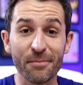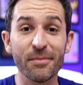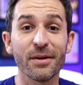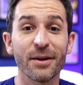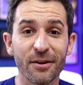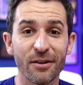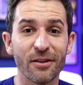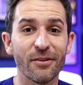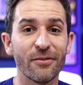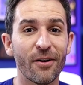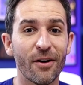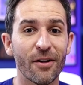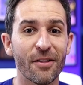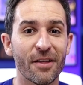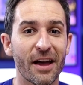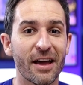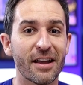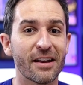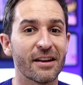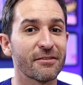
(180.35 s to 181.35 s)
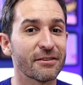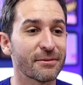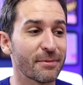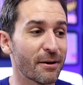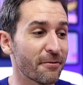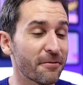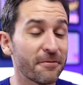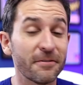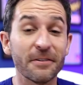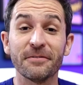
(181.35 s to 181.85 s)
the middle of all that, and I was
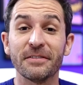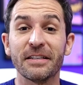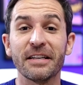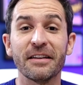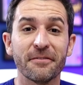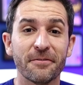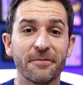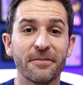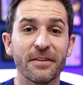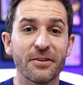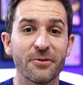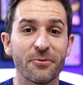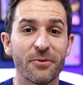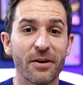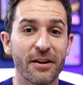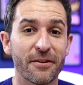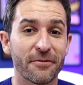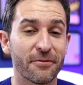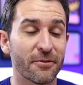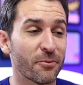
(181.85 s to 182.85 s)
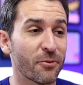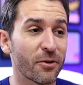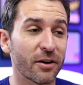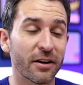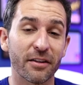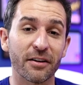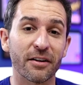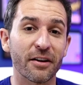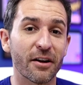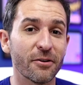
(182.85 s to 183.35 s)
about 15 feet away from one
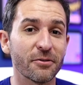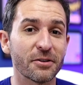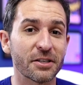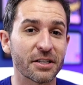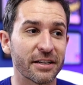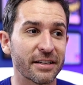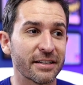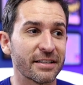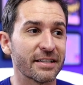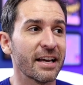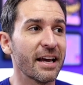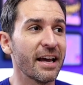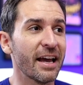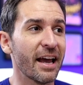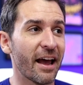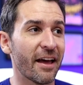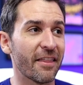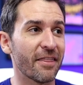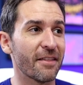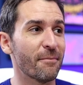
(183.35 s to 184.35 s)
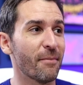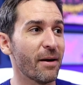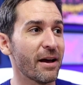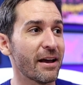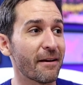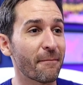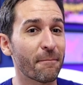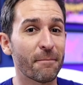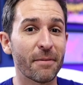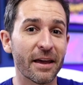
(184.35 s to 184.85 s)
of the coaches, and the
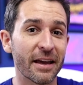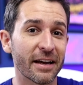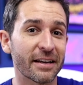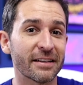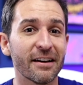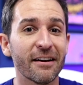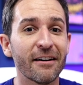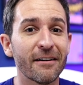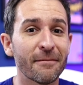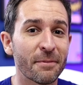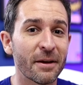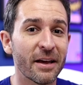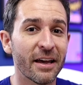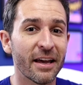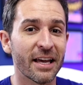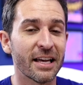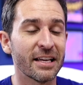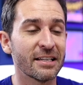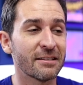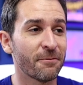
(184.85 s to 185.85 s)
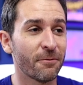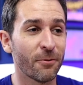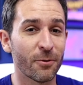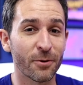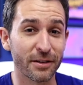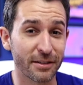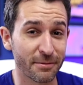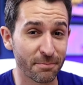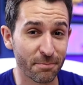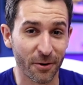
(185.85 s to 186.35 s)
mic picked up his
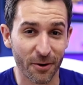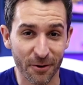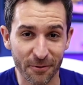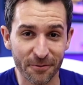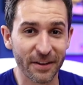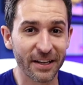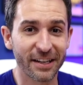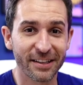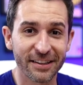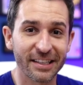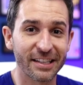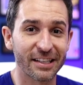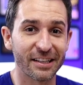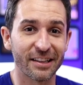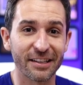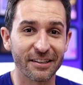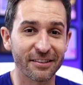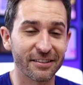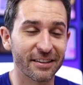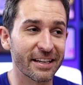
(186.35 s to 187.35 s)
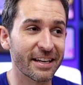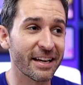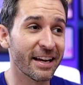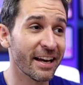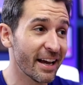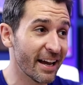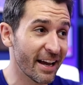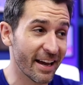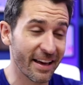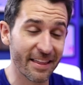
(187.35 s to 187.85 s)
voice perfectly
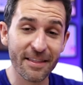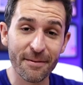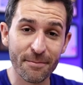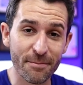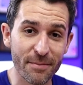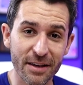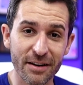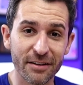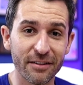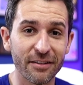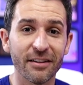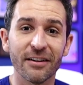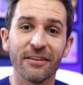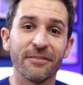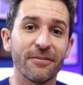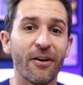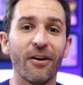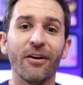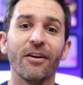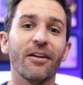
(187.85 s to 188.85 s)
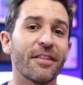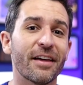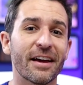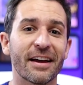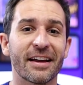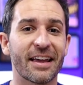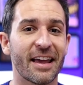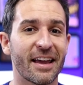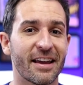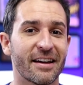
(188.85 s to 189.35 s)
clearly in the middle of all
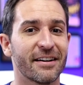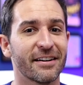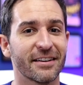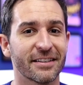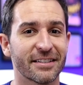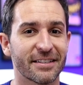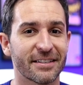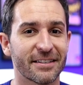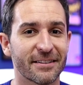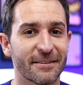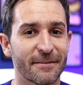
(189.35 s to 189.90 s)
that chaos.